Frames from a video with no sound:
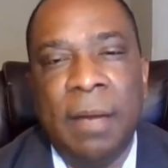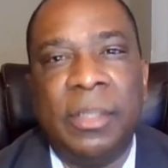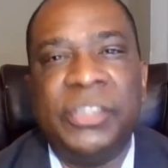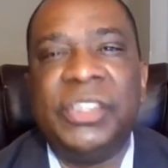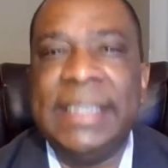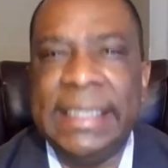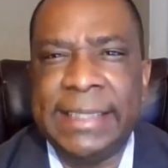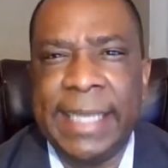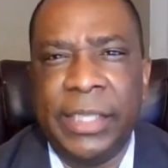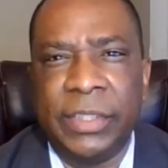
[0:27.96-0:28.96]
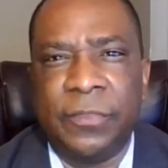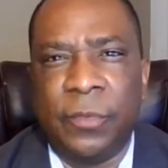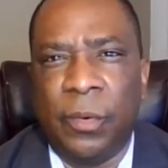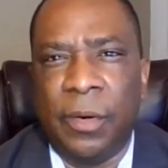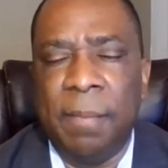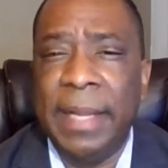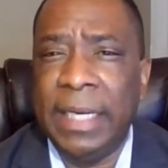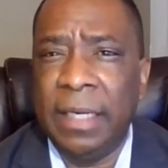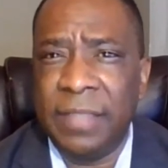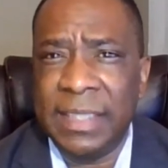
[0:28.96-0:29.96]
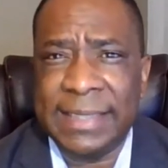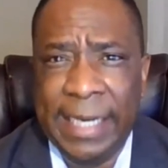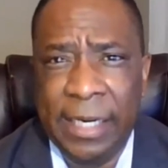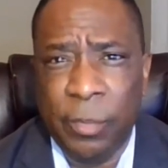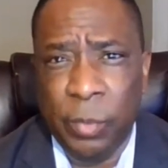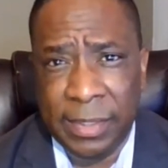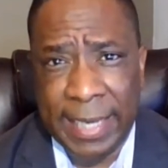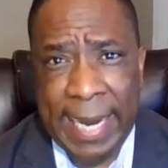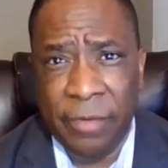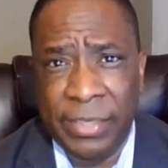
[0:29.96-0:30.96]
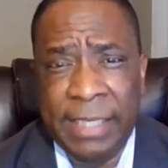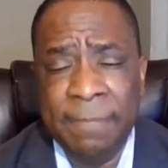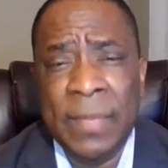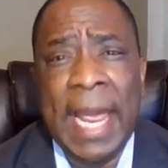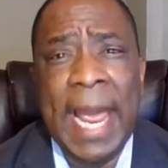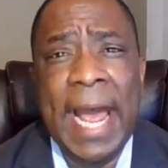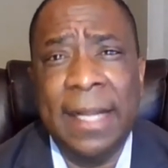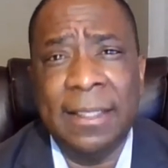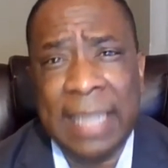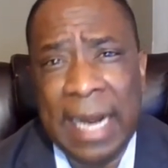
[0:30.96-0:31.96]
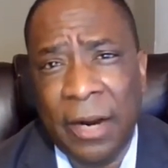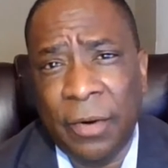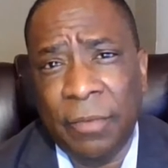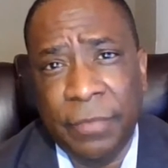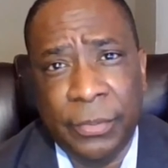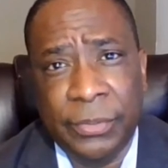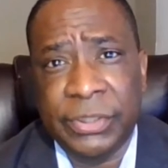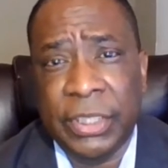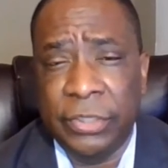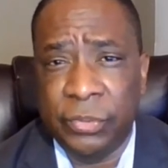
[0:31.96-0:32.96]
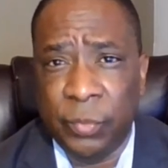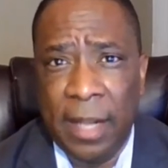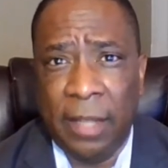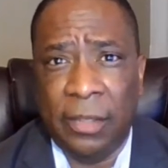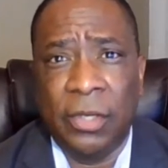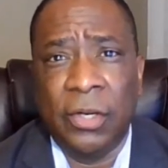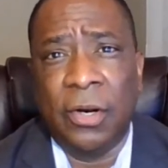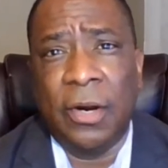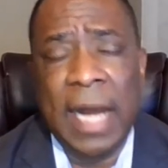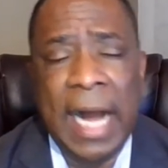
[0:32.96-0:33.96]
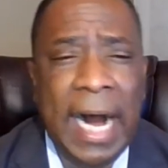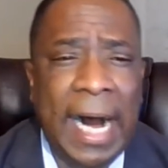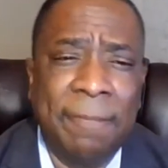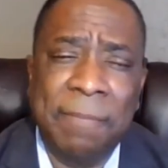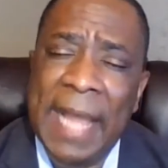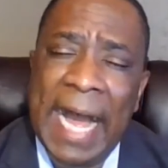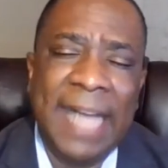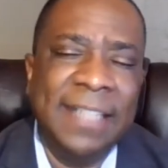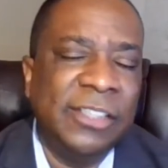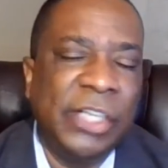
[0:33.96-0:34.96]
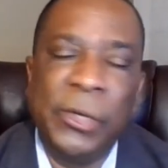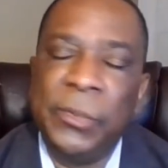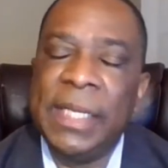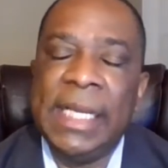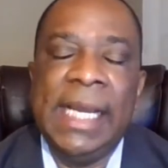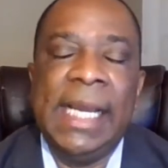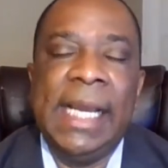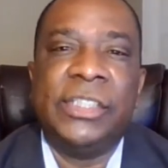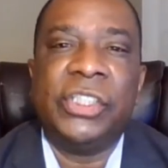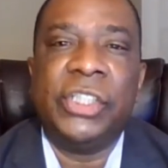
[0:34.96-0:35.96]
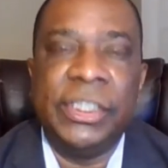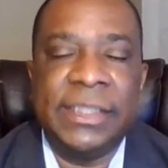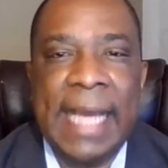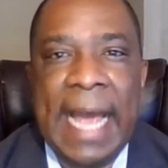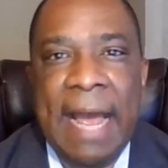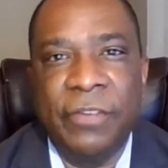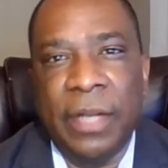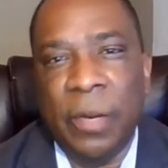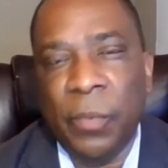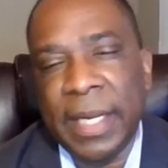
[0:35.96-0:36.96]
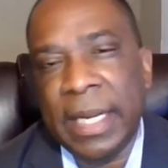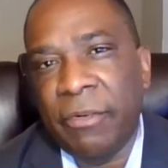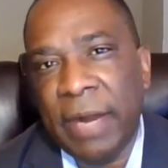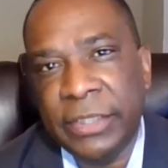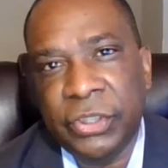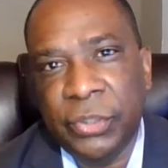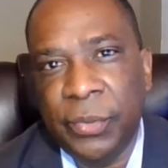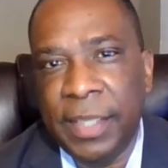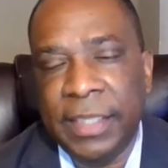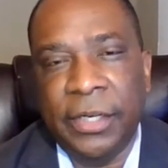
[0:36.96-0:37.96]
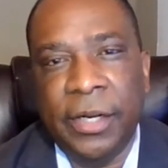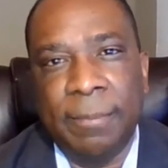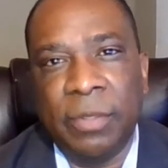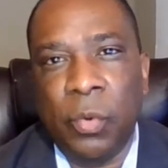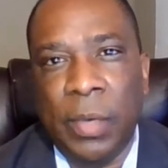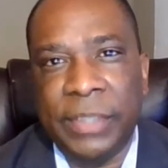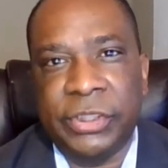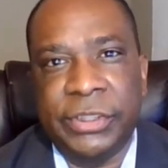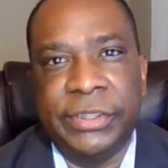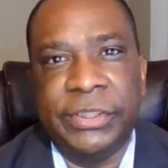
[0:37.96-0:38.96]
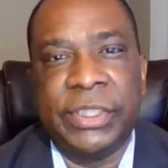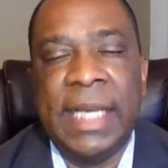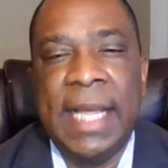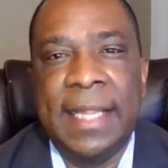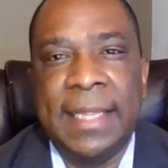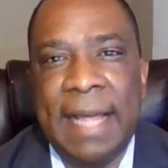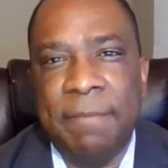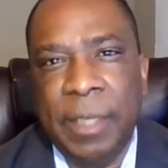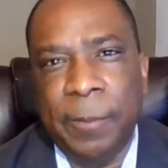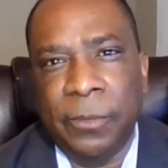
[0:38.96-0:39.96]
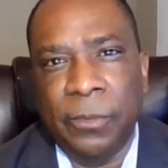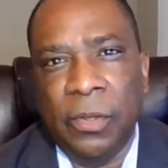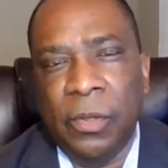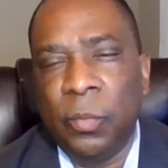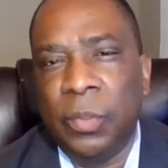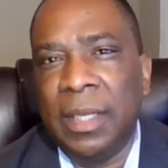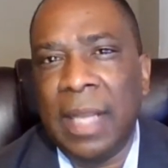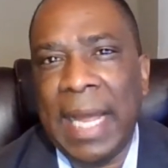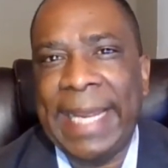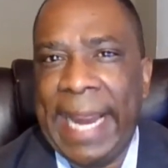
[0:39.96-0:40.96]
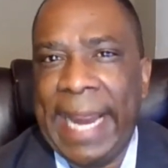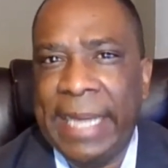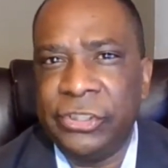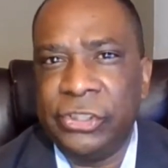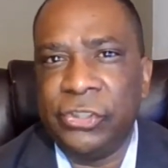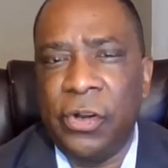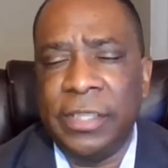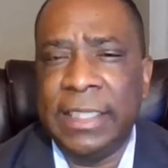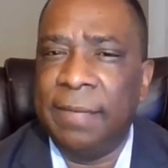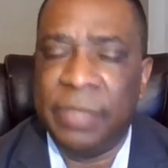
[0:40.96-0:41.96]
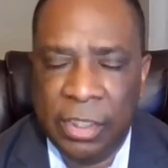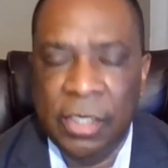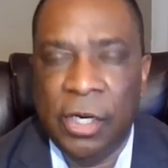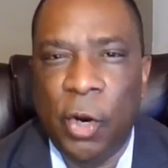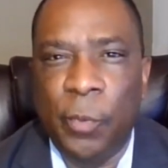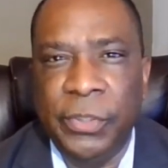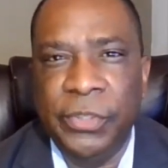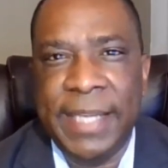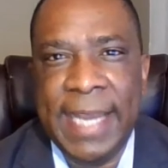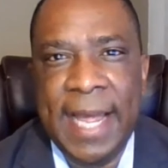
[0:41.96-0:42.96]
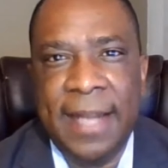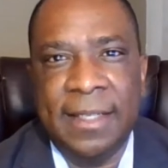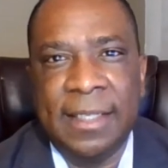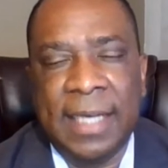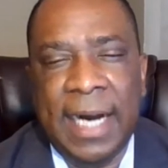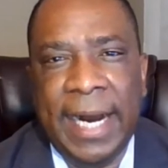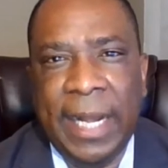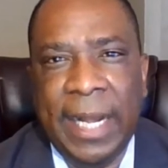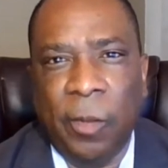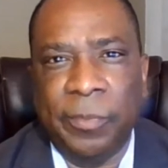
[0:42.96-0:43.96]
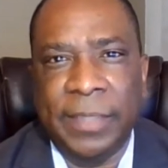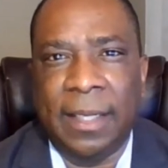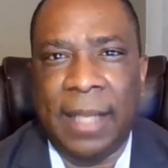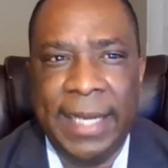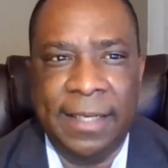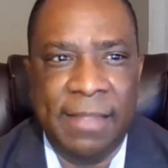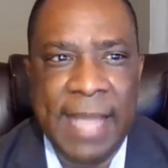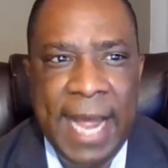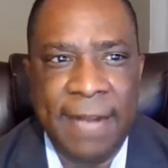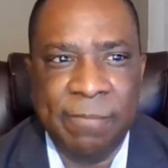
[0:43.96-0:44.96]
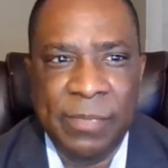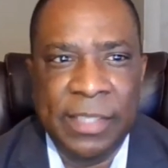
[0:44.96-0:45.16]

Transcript: much details for many of us here with the county and our viewers as well. Um, I, you know, it's good to have you, and I want to get right to it. There are a number of questions that people would like answers on, and I'm hoping you can uh, help enlighten that.